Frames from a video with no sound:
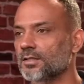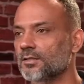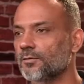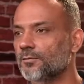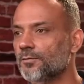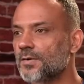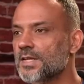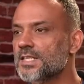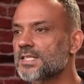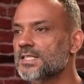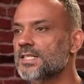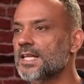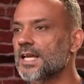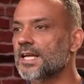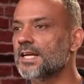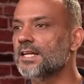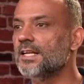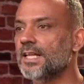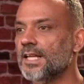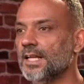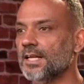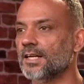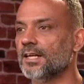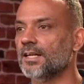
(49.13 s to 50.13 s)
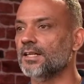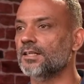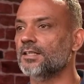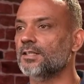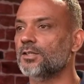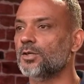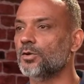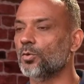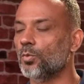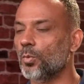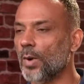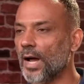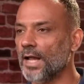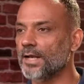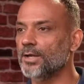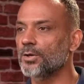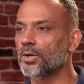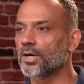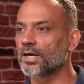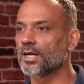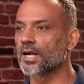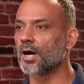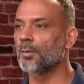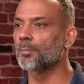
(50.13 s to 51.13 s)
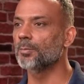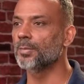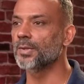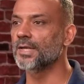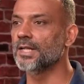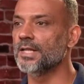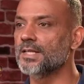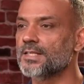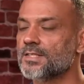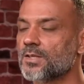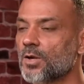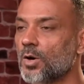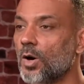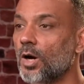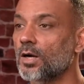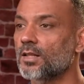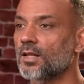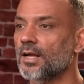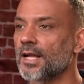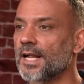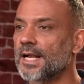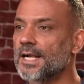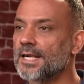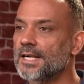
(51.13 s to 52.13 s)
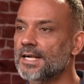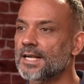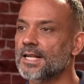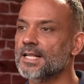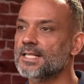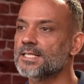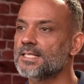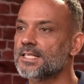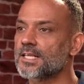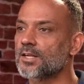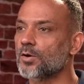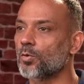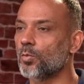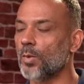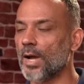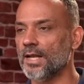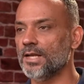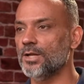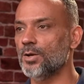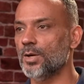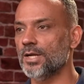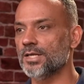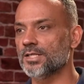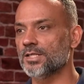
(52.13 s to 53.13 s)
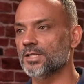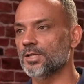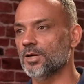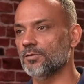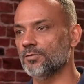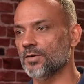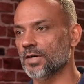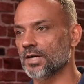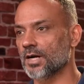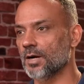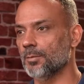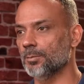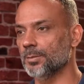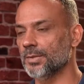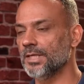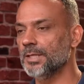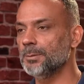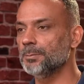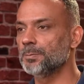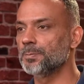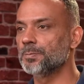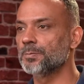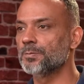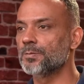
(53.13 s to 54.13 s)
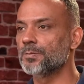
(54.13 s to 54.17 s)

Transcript: The first technique to value a company is called the intrinsic valuation of a company.